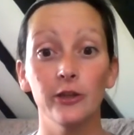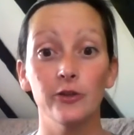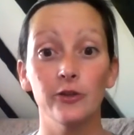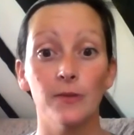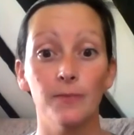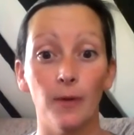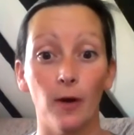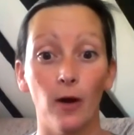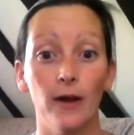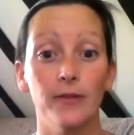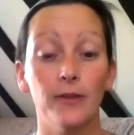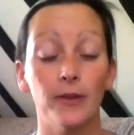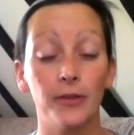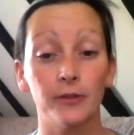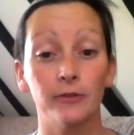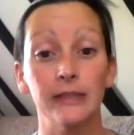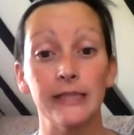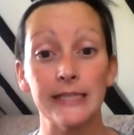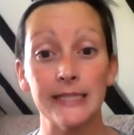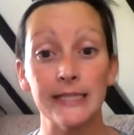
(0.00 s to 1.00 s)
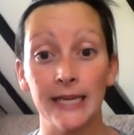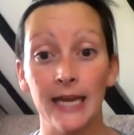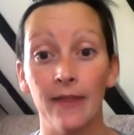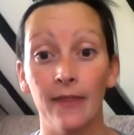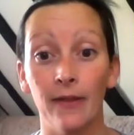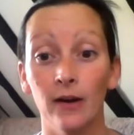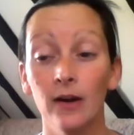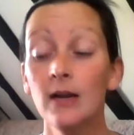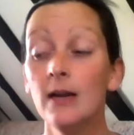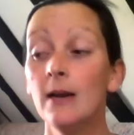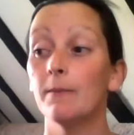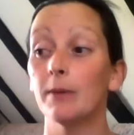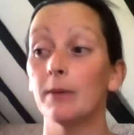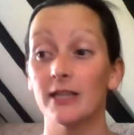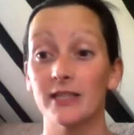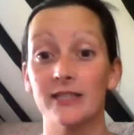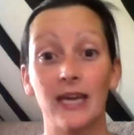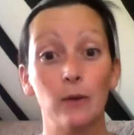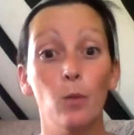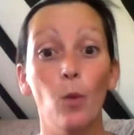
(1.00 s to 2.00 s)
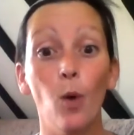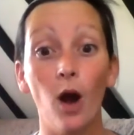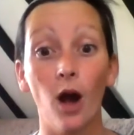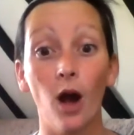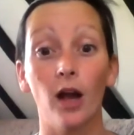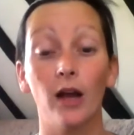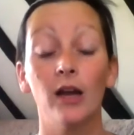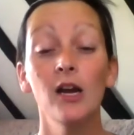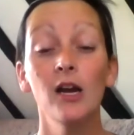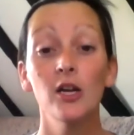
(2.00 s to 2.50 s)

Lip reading: you to buy the 3 together because they work